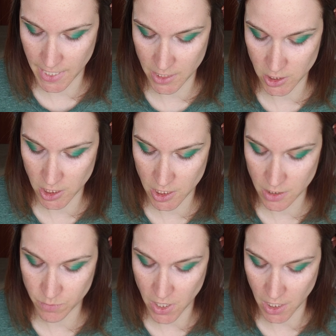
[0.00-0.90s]

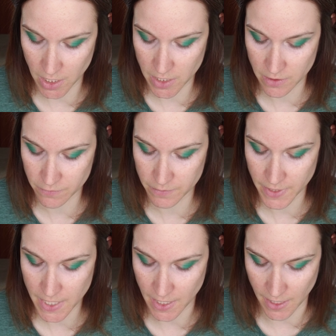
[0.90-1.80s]
inner part of
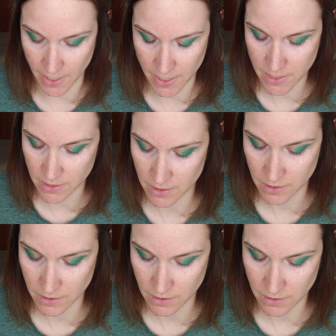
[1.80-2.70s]
my eye.
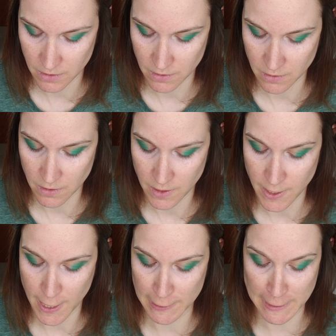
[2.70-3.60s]

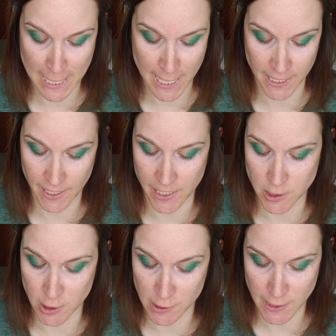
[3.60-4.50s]
And again, I
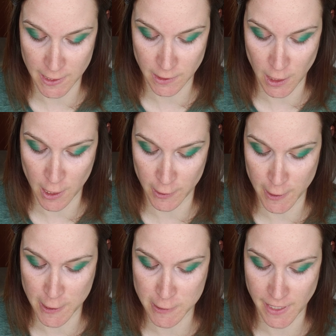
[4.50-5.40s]
just take the
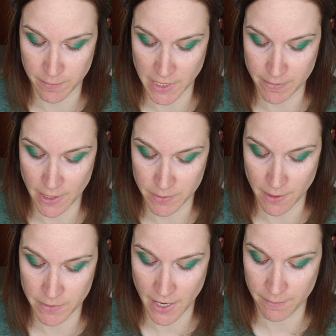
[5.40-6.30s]
color, tap, tap, tap,
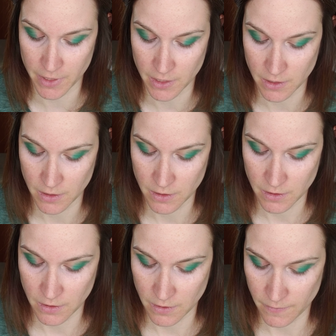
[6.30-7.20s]
tap, tap.
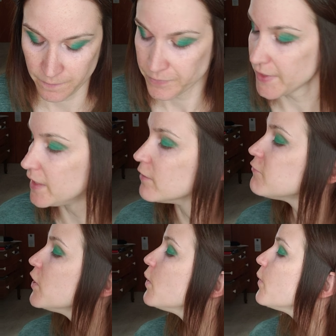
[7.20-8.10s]
And if
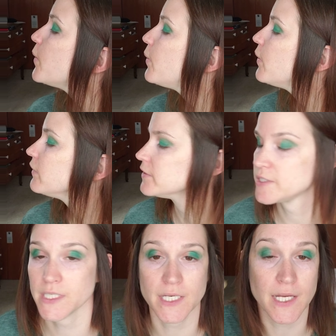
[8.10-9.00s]

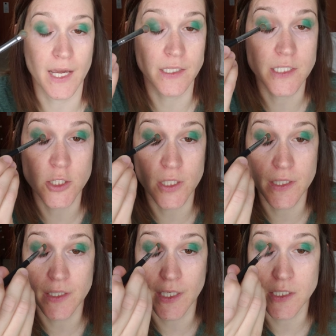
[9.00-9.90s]
there's any extra,
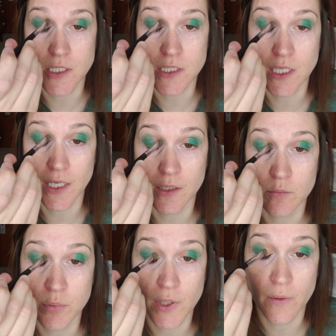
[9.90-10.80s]
then I just kind
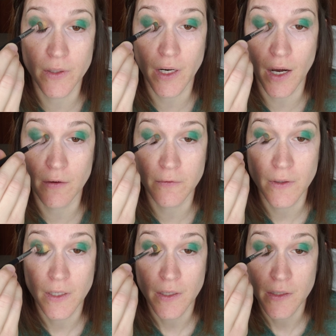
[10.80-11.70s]
of blow it off.
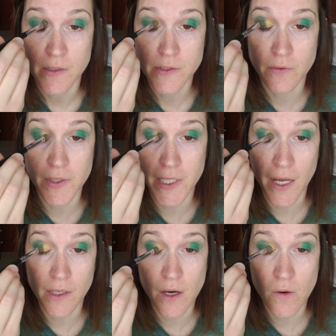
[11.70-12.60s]
So the
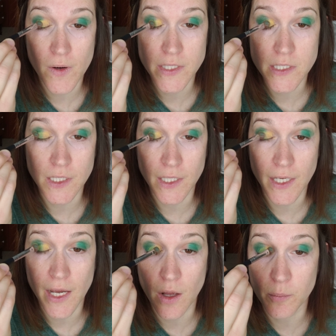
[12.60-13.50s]
yellow is gonna
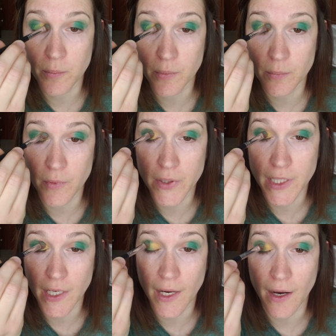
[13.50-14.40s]
help
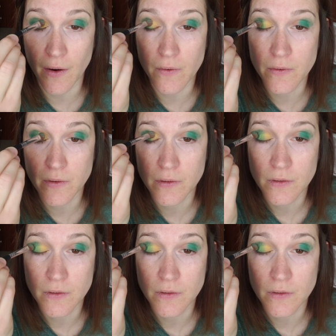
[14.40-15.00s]
bring out